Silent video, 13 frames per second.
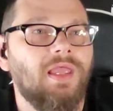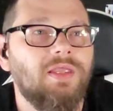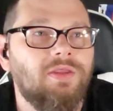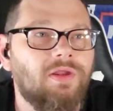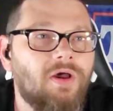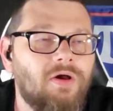
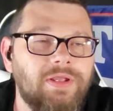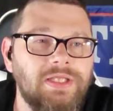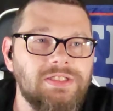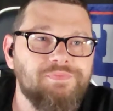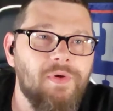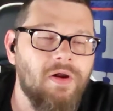
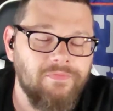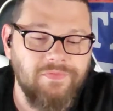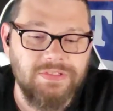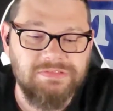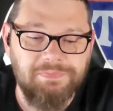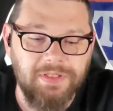he's part of
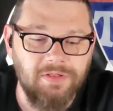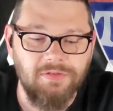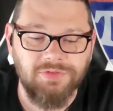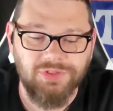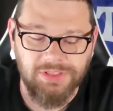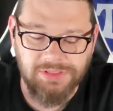this bill
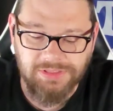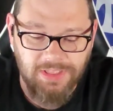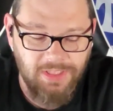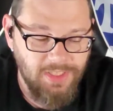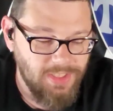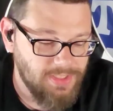just
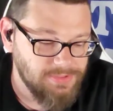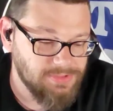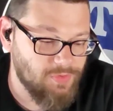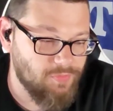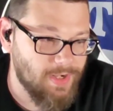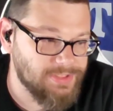to
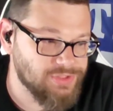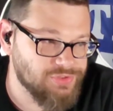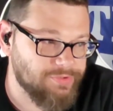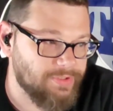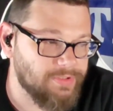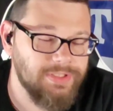waste
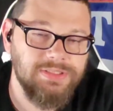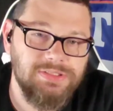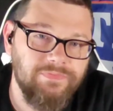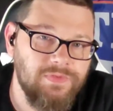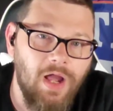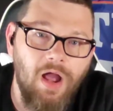trillions
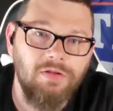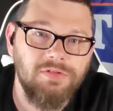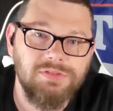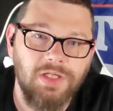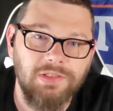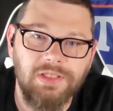of
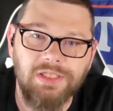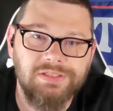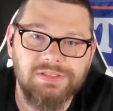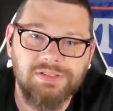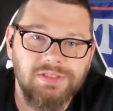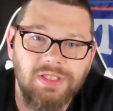dollars on
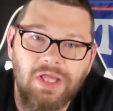this